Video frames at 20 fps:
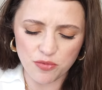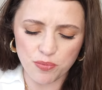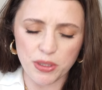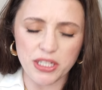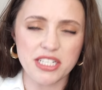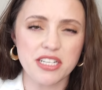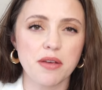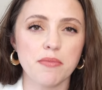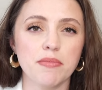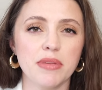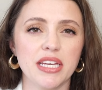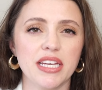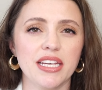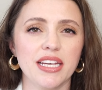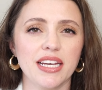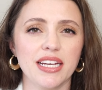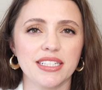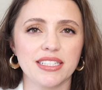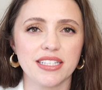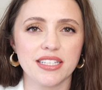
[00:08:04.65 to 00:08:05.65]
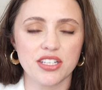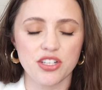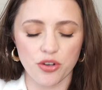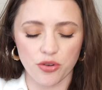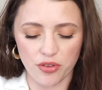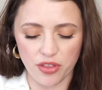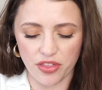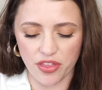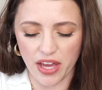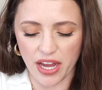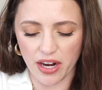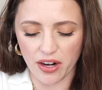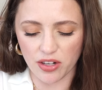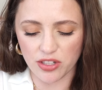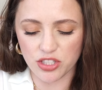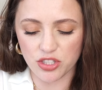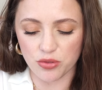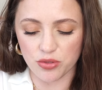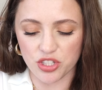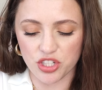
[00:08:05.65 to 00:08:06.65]
but to me, it's still there,
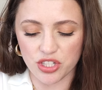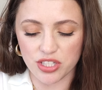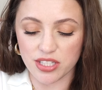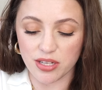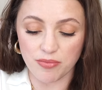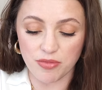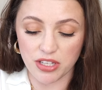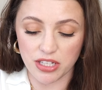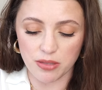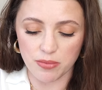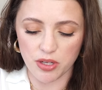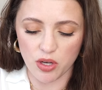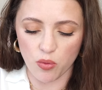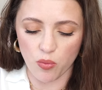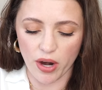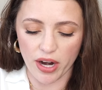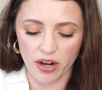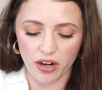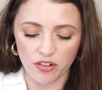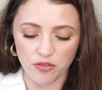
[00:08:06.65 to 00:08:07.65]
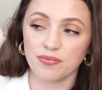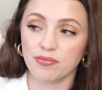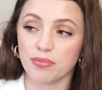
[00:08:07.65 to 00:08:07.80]
so it's just something to be aware of.